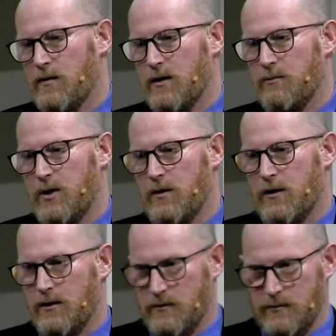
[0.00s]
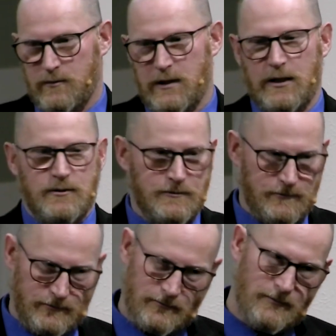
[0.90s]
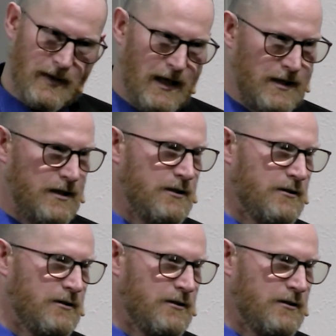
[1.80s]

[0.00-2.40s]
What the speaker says: computer. Well, is it?